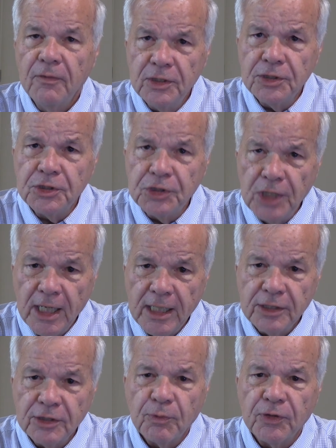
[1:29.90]
This
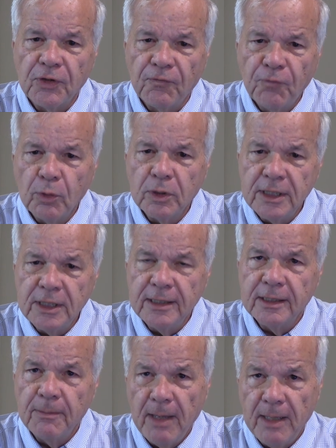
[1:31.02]
changed with the
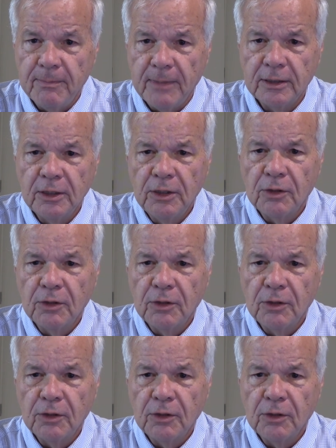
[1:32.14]
14th Amendment,